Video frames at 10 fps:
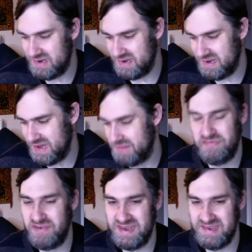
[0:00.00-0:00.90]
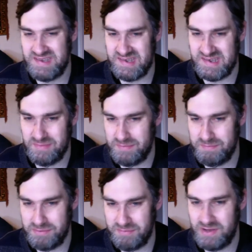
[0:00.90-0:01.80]
and Franny says at one
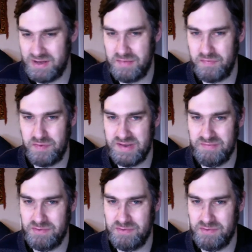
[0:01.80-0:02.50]
point, well, if we didn't